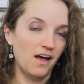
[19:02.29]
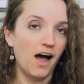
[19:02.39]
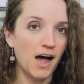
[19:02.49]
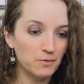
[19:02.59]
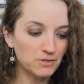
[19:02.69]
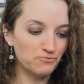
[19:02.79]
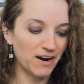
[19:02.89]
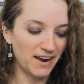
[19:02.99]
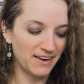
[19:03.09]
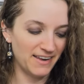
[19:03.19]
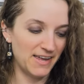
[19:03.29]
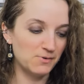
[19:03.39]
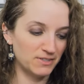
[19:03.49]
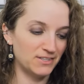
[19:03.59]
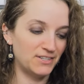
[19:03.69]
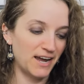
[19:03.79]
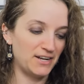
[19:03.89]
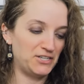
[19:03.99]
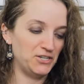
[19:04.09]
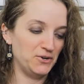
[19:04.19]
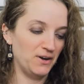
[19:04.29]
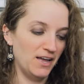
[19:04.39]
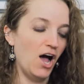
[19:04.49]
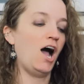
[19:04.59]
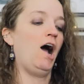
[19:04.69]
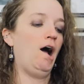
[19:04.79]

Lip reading: I was right, it was a statue, ha ha